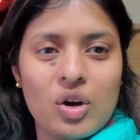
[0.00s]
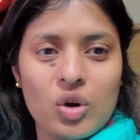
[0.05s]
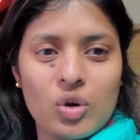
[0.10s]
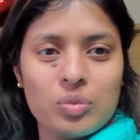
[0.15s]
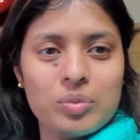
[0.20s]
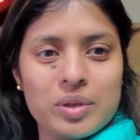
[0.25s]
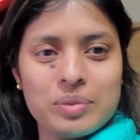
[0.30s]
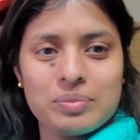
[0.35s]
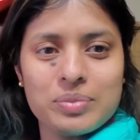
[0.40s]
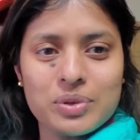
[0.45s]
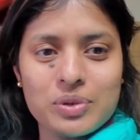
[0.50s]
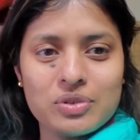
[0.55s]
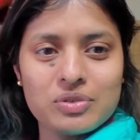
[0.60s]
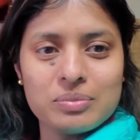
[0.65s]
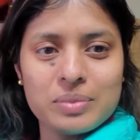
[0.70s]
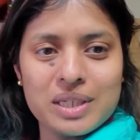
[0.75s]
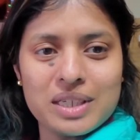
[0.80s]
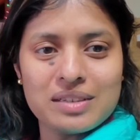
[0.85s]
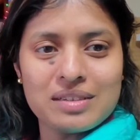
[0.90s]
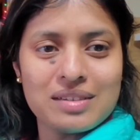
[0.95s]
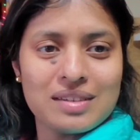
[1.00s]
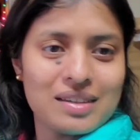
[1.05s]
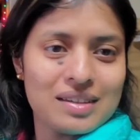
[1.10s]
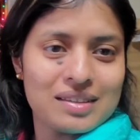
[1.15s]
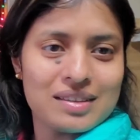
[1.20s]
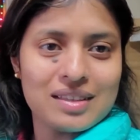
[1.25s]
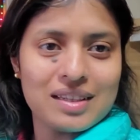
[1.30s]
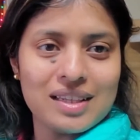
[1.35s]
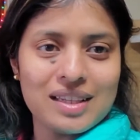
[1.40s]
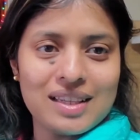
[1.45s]
home improvement
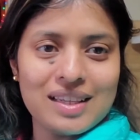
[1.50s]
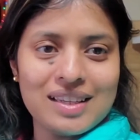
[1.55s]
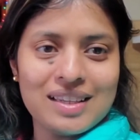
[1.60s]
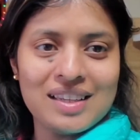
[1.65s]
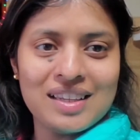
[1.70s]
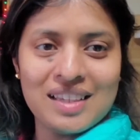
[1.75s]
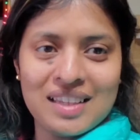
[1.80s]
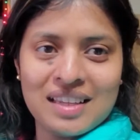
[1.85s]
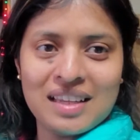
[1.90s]
thingy.